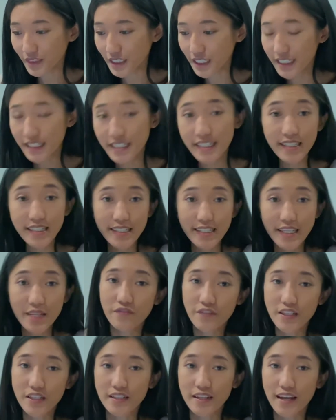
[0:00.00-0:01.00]

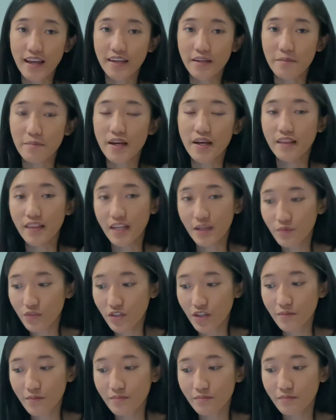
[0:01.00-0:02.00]
face like my
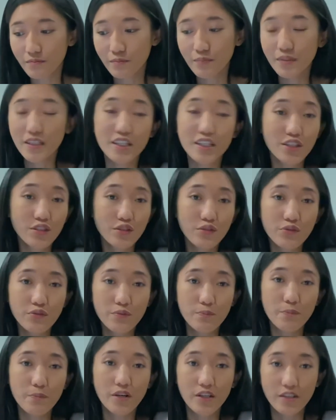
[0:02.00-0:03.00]
laptop, please do
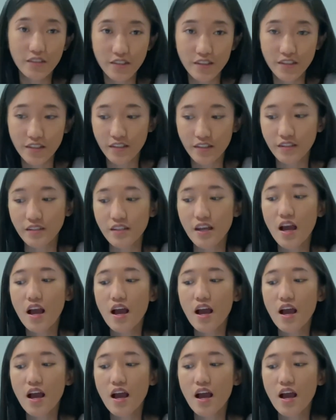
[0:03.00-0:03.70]
partition.